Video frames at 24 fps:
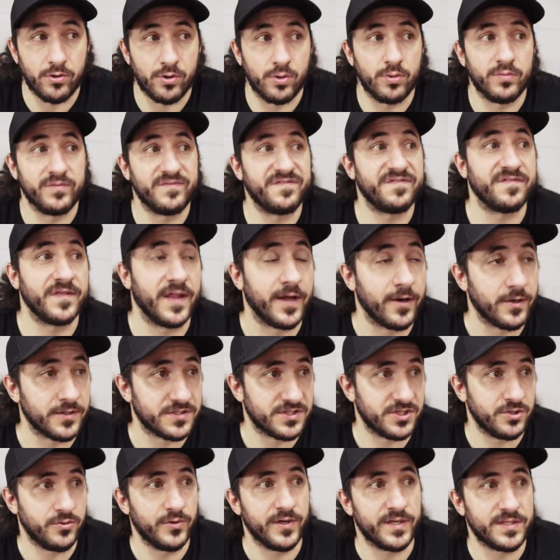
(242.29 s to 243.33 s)
our own flair
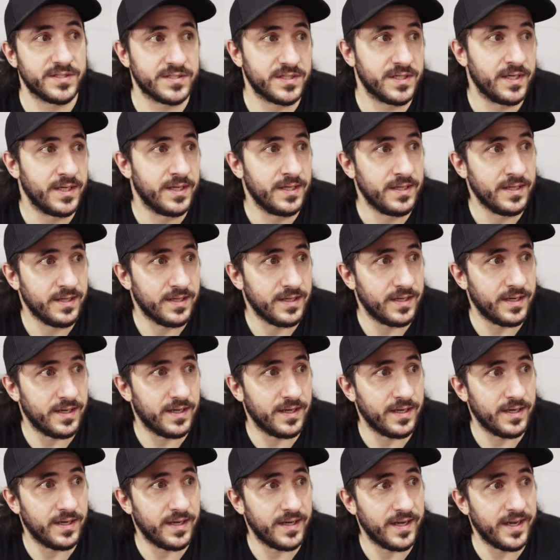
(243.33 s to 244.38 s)
to it.
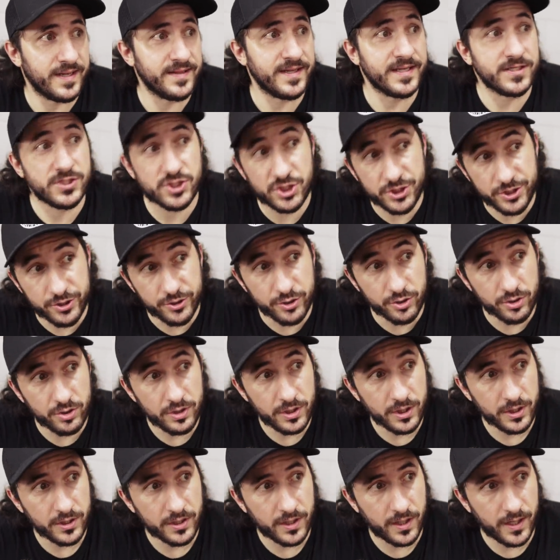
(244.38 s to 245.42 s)
And then two,
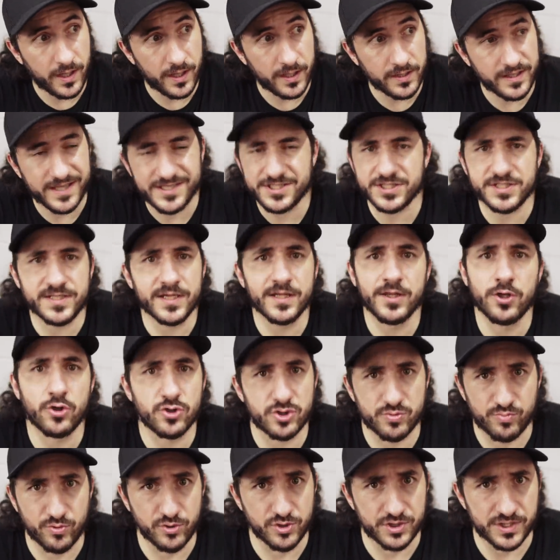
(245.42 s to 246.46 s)
they just need a little
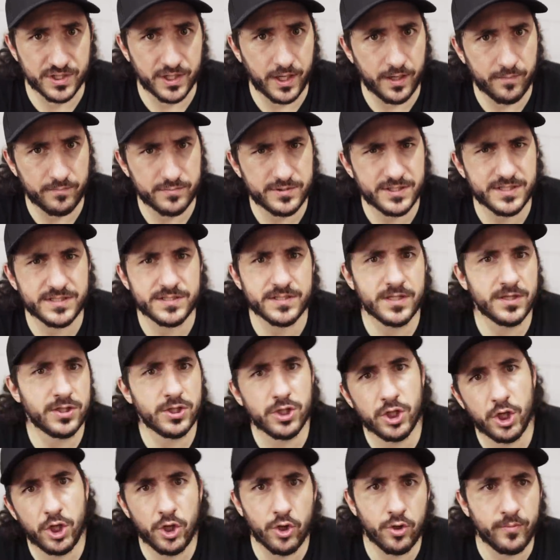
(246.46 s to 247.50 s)
sprucing up. Just a
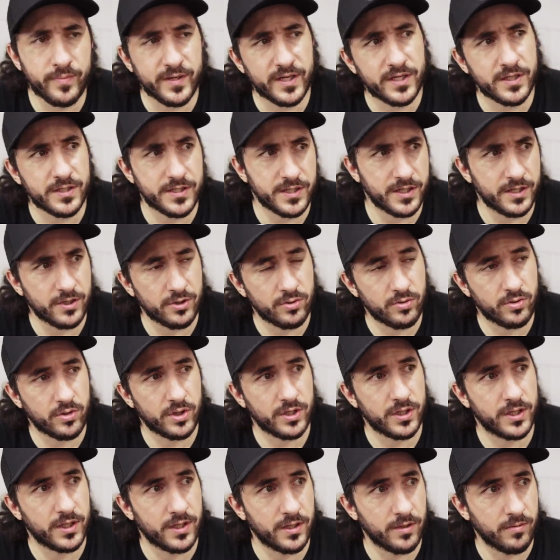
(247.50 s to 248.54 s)
little bit of, you
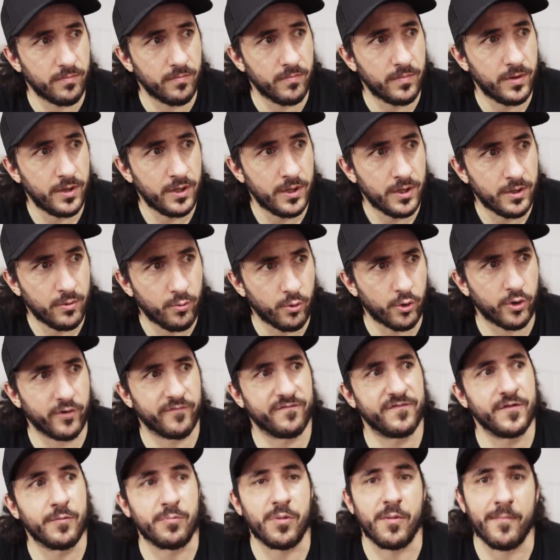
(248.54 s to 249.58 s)
know, we're gonna
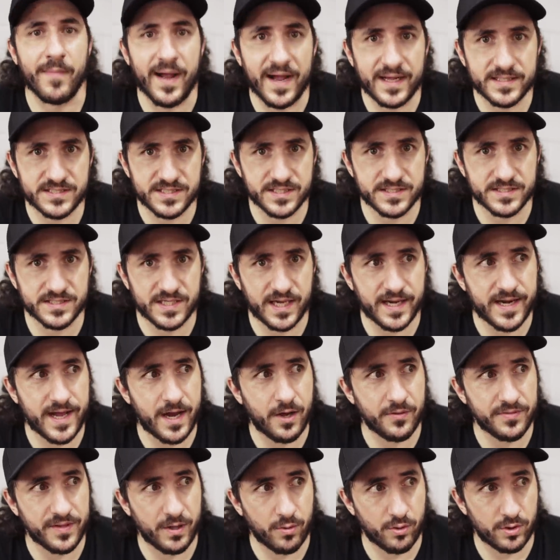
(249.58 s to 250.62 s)
flip the mats inside
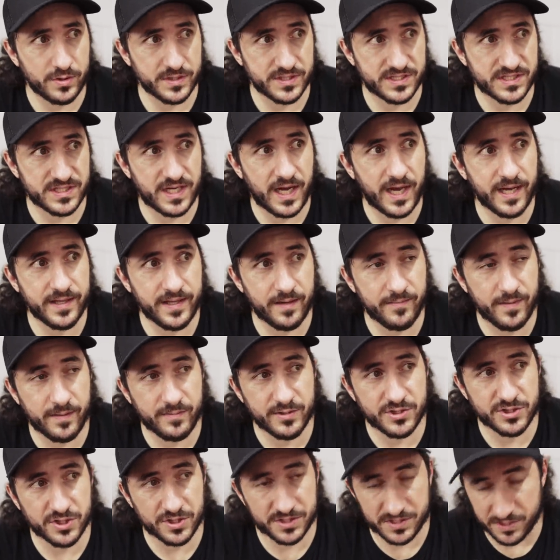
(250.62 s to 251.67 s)
out that were on the side that
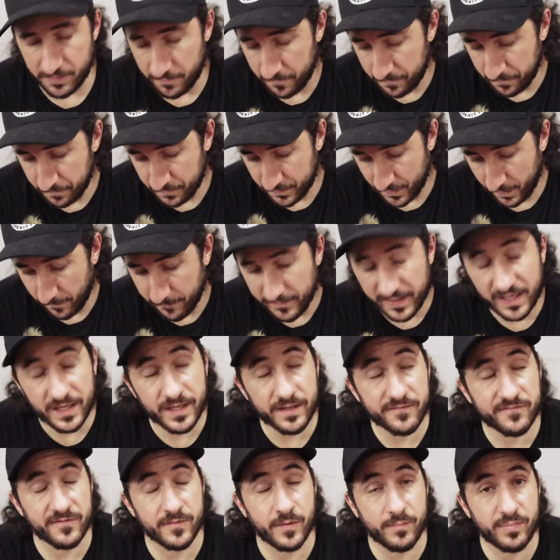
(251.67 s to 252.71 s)
maybe took some
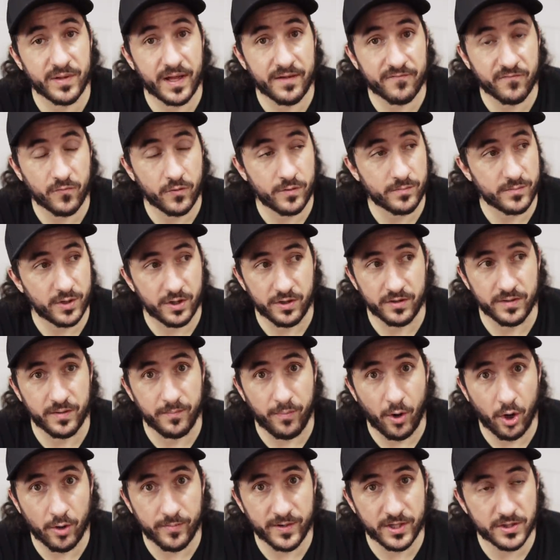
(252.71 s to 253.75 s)
beating from the platform or the
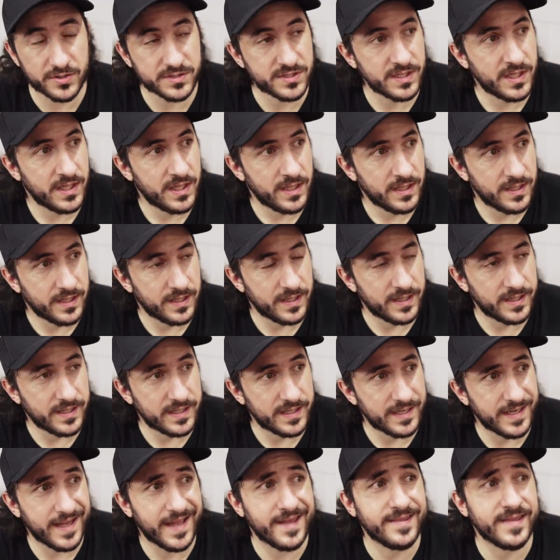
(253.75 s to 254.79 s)
barbells.
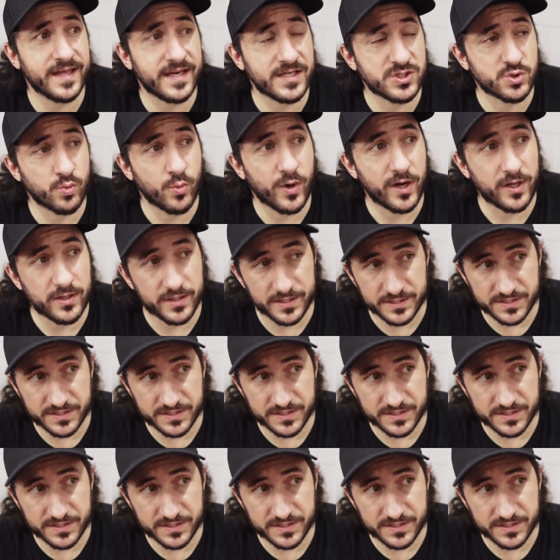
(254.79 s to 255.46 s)
And then as well